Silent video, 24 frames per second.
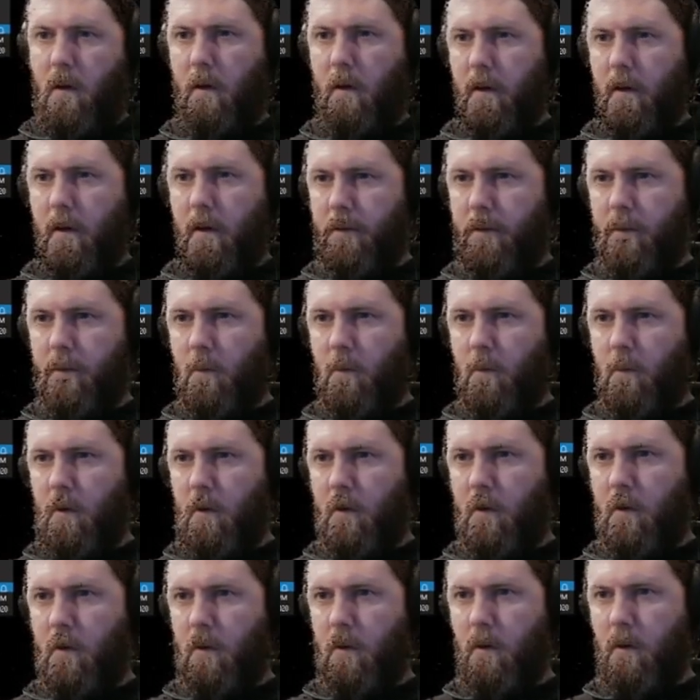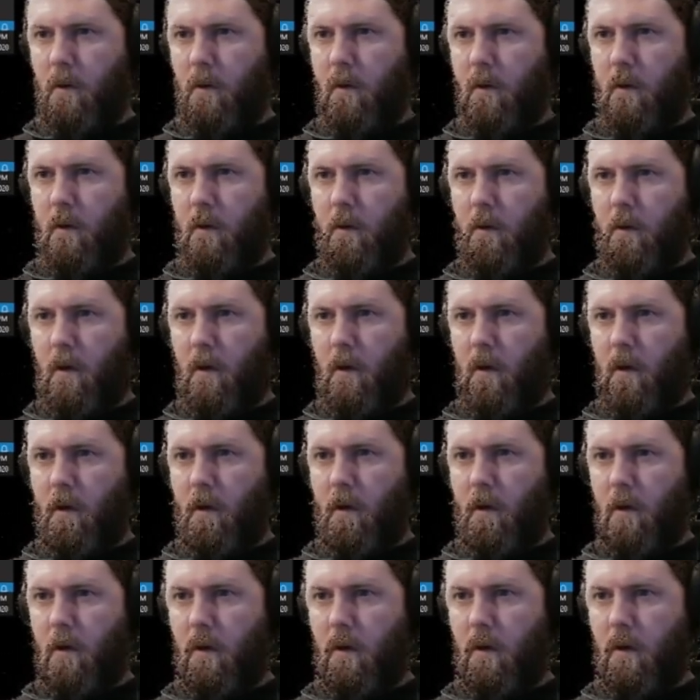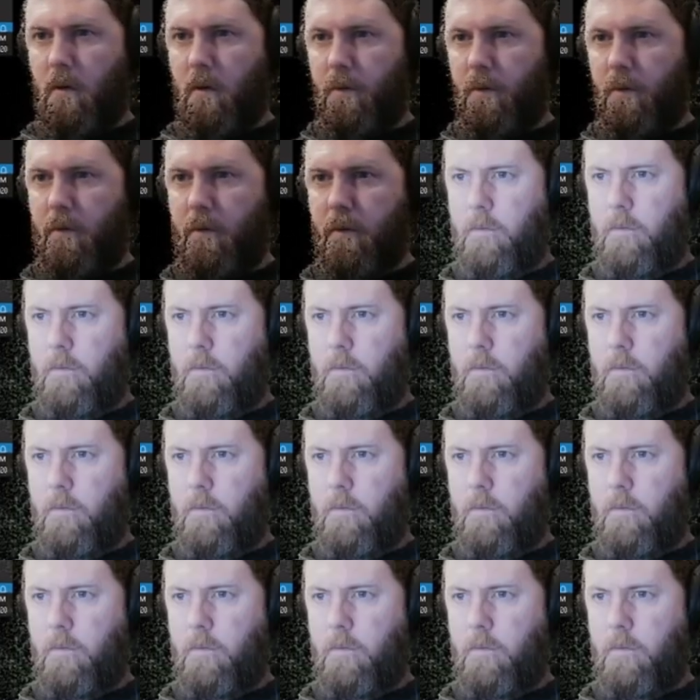guess we need a content